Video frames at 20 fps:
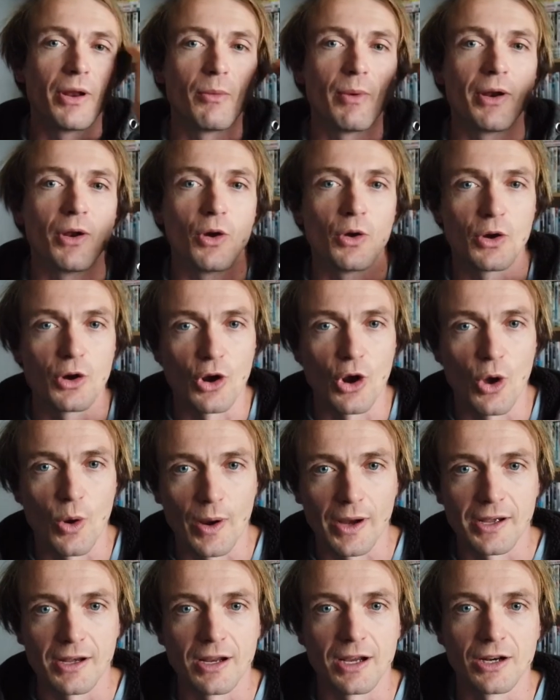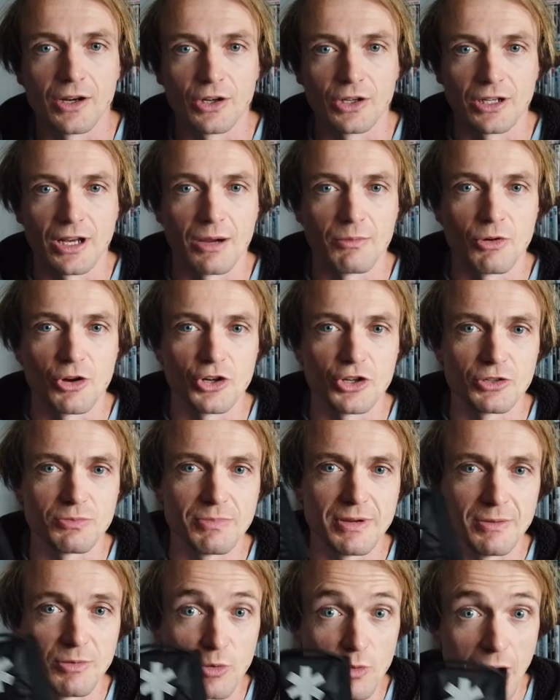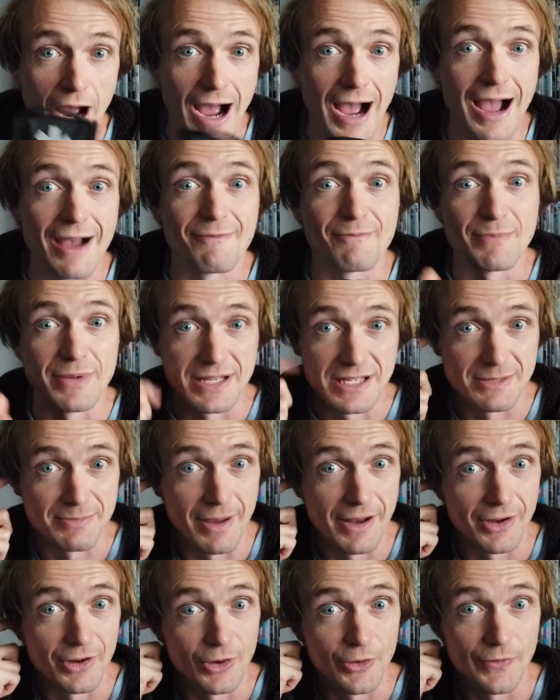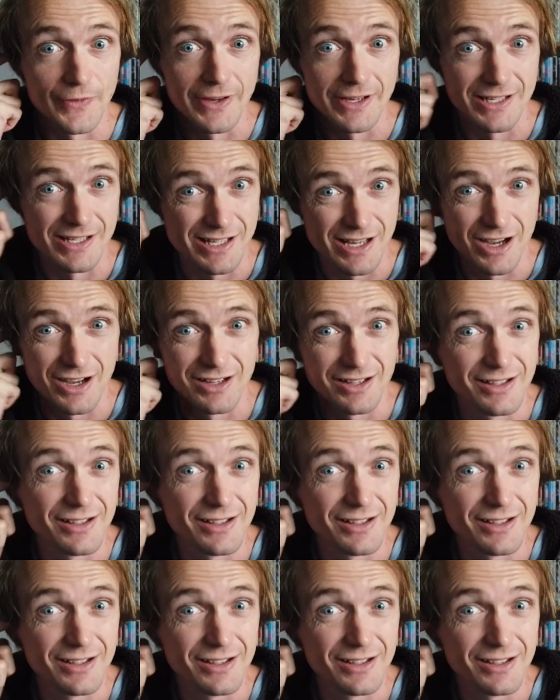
when I went online and looked how much people have been spending on these,